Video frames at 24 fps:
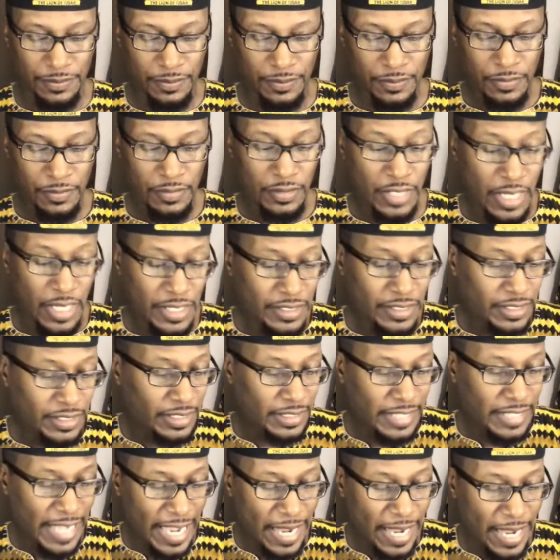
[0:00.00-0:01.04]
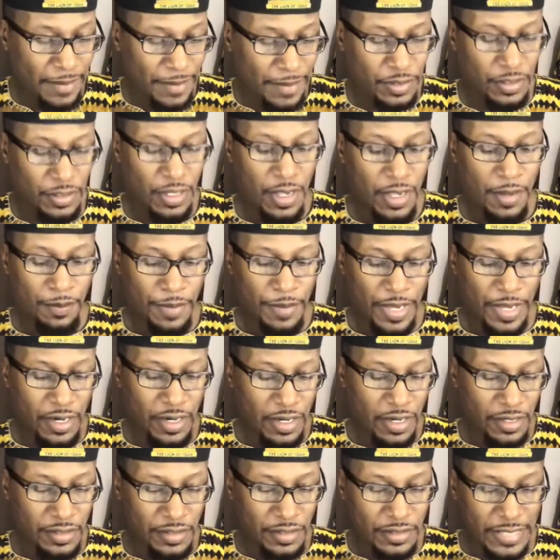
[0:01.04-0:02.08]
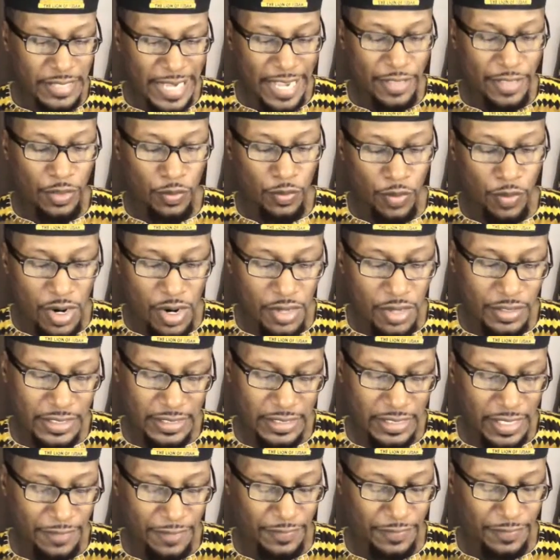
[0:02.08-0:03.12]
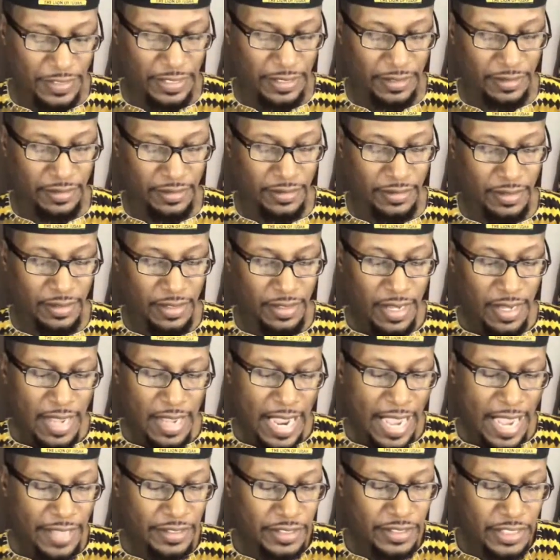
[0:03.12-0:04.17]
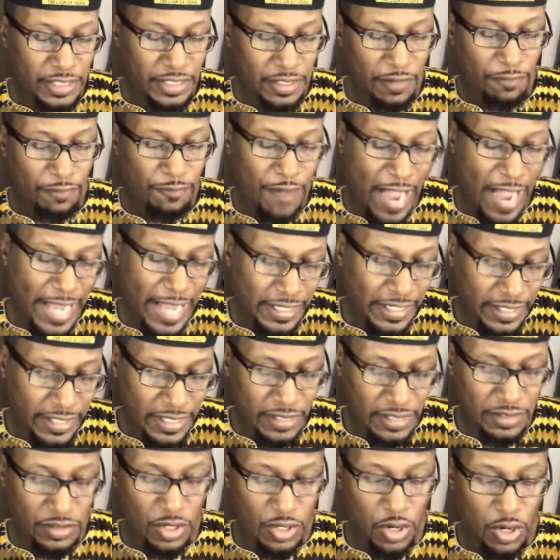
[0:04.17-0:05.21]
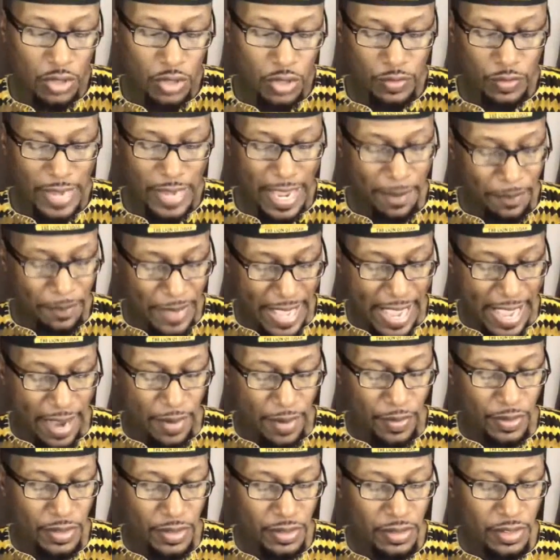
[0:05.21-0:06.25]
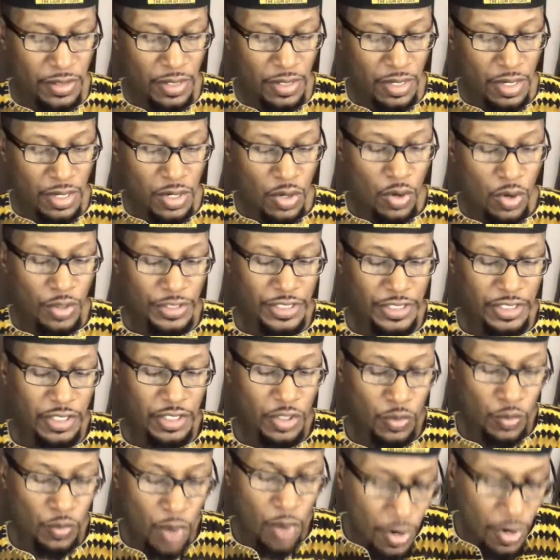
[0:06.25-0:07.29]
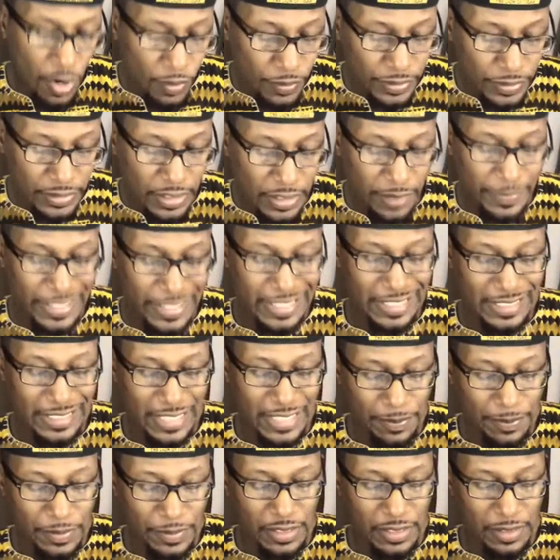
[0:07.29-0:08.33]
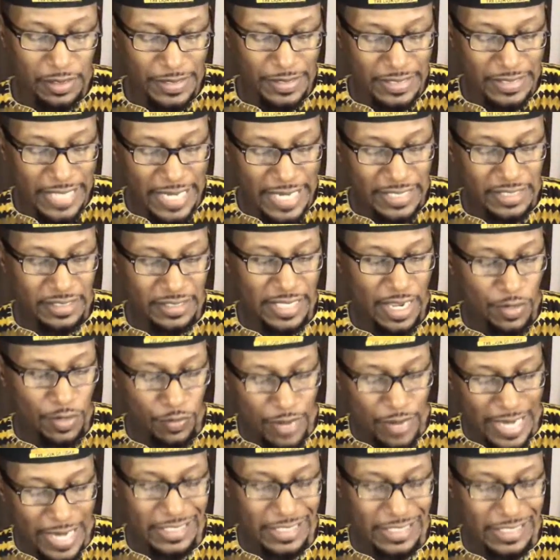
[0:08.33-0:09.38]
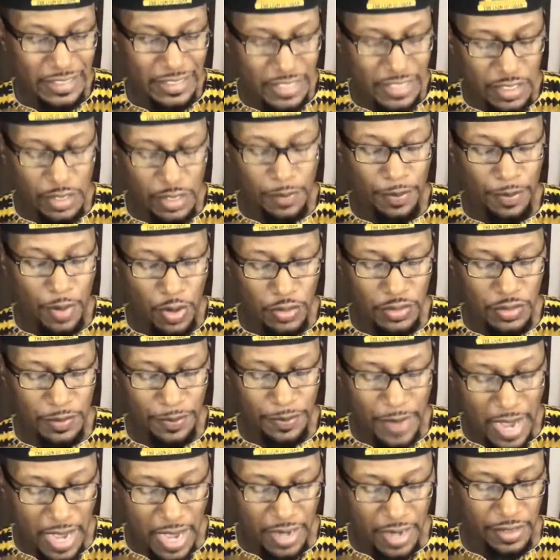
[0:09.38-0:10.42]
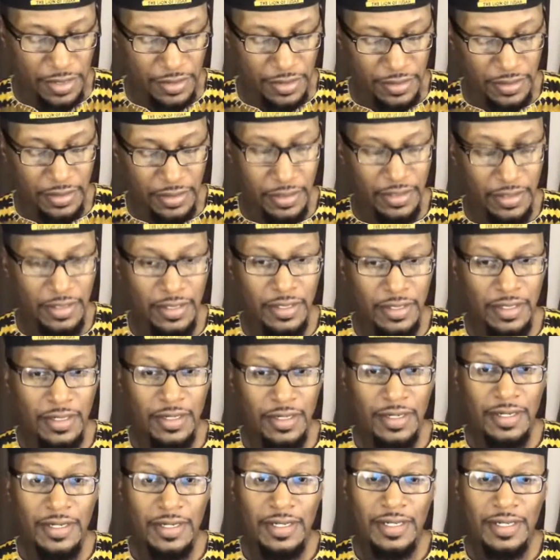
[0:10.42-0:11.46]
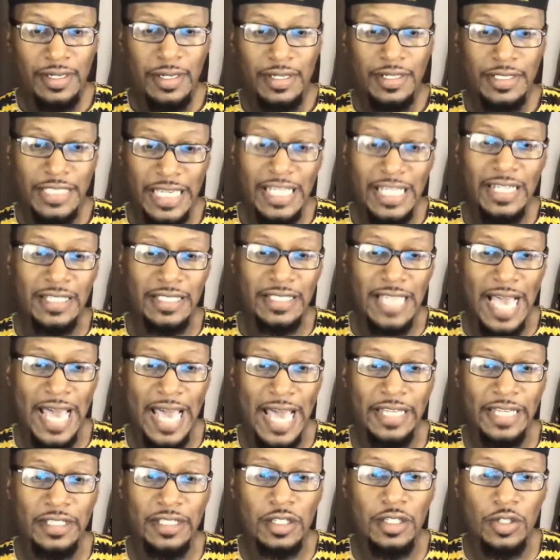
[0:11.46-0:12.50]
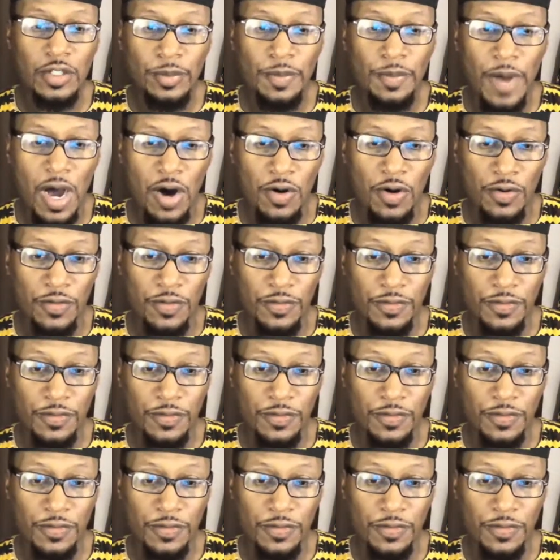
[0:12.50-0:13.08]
Thus, she came to better understand the world she lived in. Either she could fight against those who had power, or she could work with them and accept the limitations that race and gender imposed upon her. She decided to do both.